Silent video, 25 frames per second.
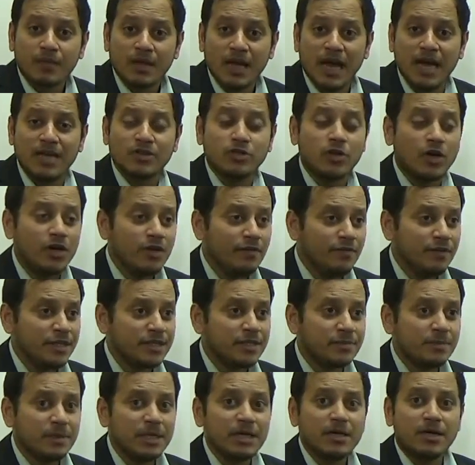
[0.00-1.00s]
has
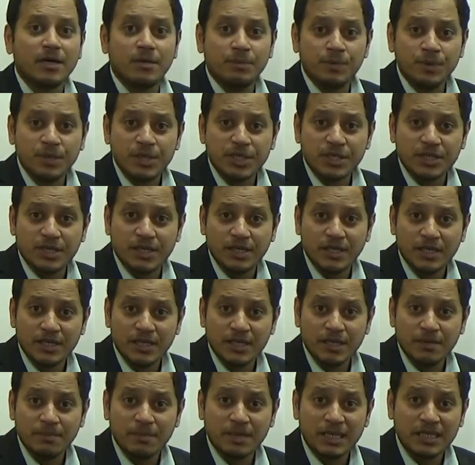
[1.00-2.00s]
always been a communist
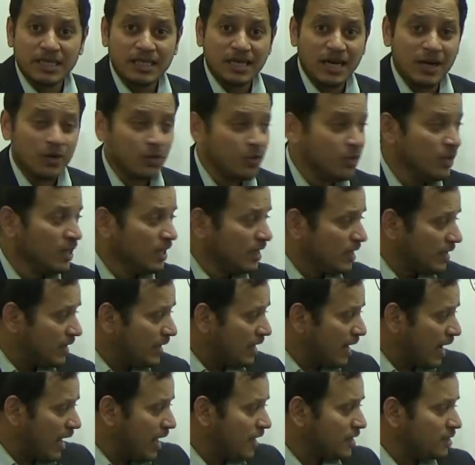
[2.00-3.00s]
country, but now
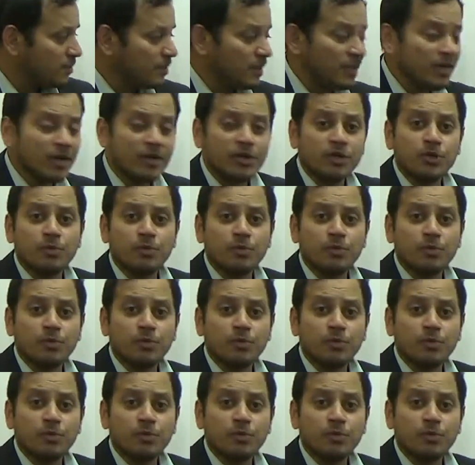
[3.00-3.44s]
there has been